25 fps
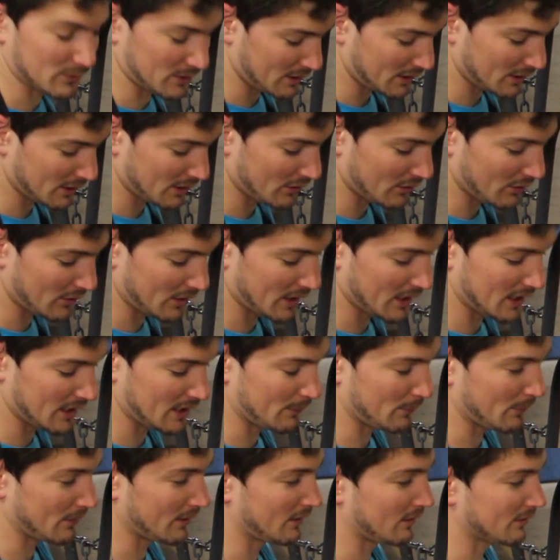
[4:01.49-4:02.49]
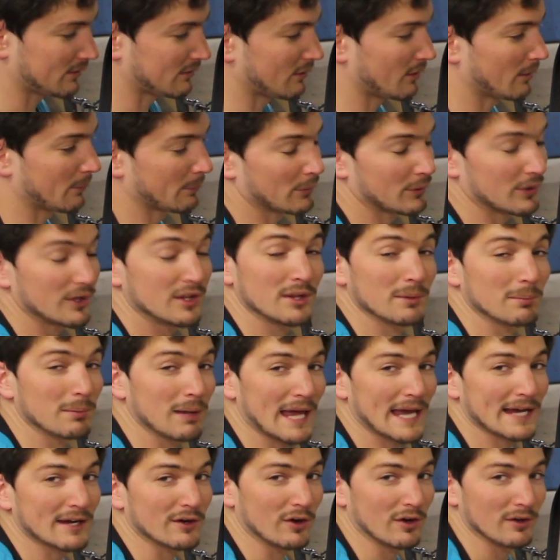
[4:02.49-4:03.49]
We're gonna go ahead and we're gonna start putting the
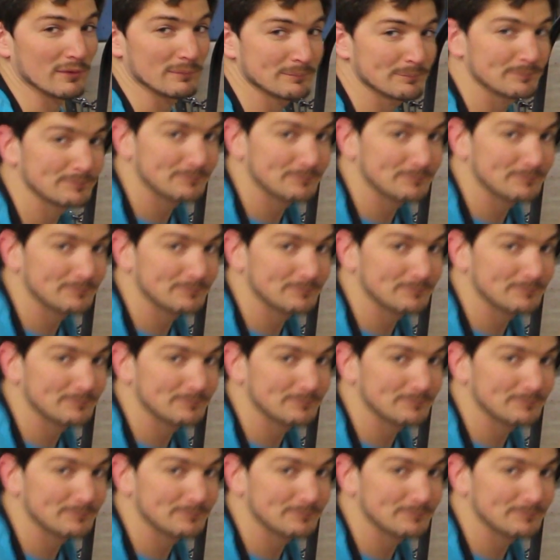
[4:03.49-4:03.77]
black on.